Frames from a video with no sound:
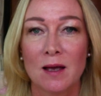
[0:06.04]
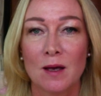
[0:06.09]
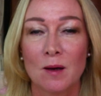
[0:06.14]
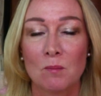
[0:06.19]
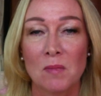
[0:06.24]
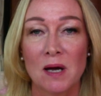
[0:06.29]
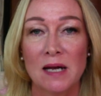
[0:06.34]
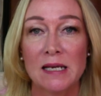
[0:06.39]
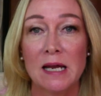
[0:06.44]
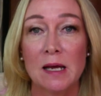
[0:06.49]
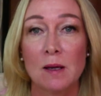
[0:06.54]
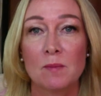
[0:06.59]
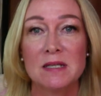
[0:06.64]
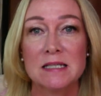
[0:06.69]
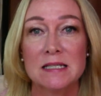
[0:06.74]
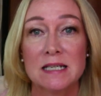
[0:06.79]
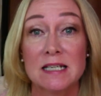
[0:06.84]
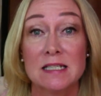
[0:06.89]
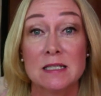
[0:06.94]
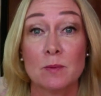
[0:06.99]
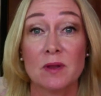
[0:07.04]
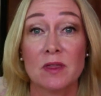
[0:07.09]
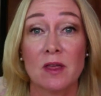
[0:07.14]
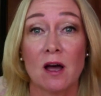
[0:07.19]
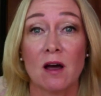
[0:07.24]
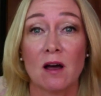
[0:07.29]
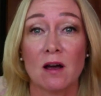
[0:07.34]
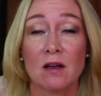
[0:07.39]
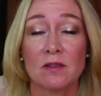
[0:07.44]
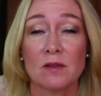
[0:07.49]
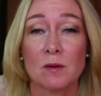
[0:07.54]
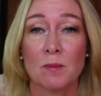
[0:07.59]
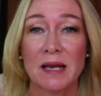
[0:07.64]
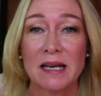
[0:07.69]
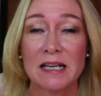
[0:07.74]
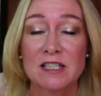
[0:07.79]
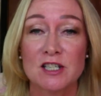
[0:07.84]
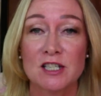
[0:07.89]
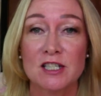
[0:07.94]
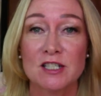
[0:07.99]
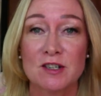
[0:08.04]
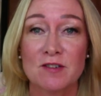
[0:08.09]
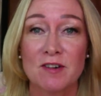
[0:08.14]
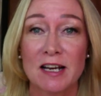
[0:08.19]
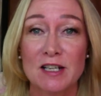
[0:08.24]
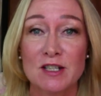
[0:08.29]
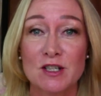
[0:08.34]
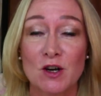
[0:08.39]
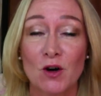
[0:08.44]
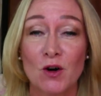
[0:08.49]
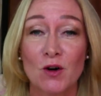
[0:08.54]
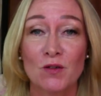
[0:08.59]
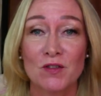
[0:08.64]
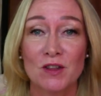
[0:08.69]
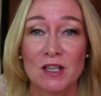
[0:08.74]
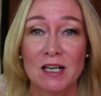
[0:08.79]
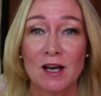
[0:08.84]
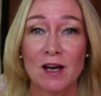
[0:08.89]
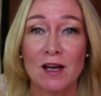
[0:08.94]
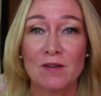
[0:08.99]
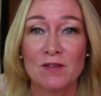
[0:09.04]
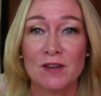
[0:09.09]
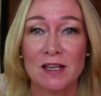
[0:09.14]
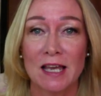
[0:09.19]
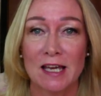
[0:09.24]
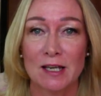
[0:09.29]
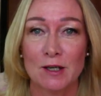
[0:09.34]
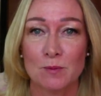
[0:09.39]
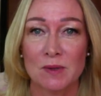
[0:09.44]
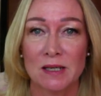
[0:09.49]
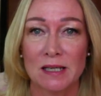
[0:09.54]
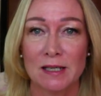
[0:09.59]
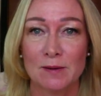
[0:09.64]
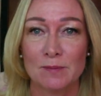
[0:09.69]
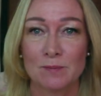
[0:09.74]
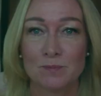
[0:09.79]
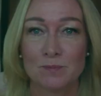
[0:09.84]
My name is Elizabeth Hart, the Managing Director of the Life Academy.